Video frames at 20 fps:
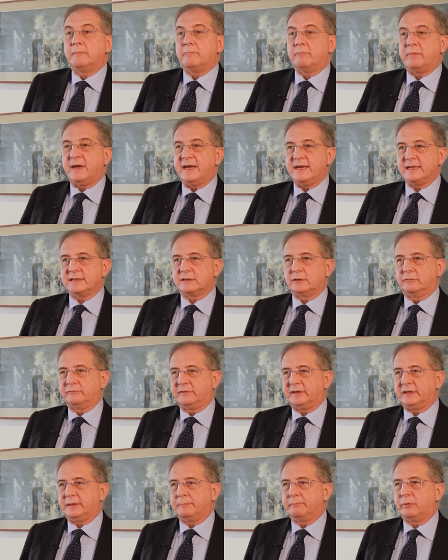Based on
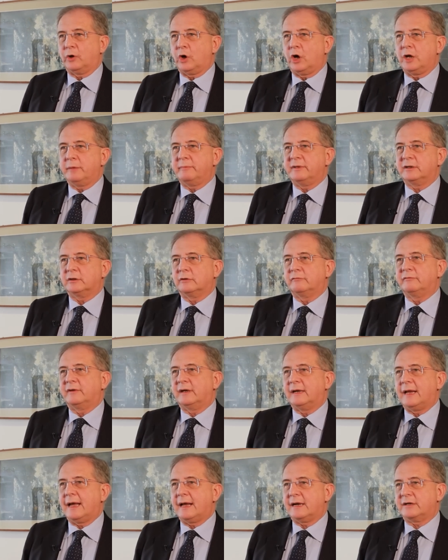the deployment of the
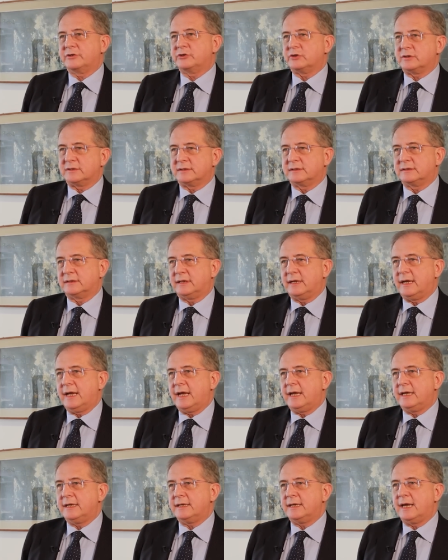largest
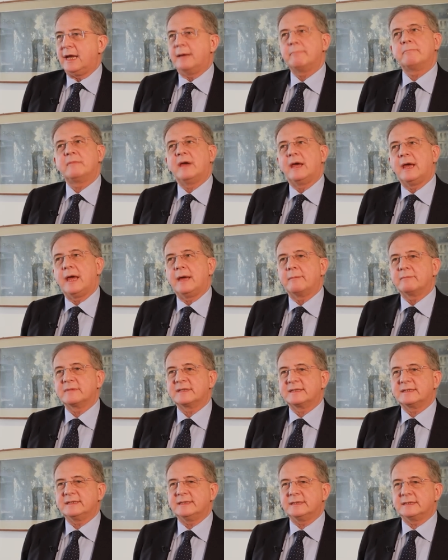AMM
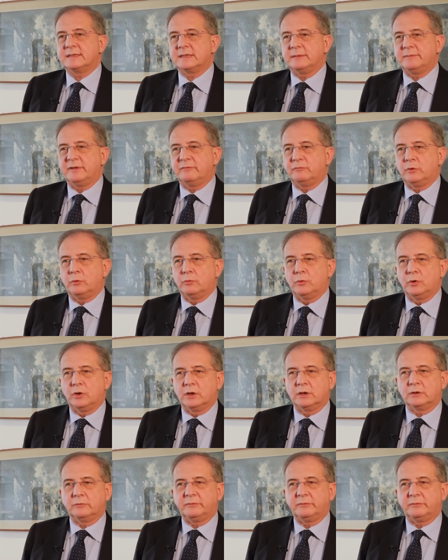system in the world,